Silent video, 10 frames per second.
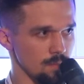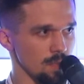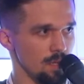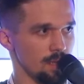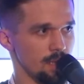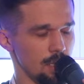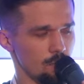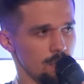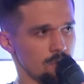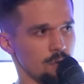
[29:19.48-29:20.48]
And then
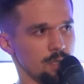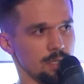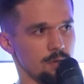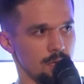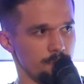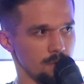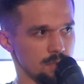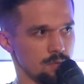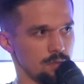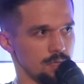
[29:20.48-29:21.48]
we need to connect our
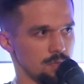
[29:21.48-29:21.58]
repositories.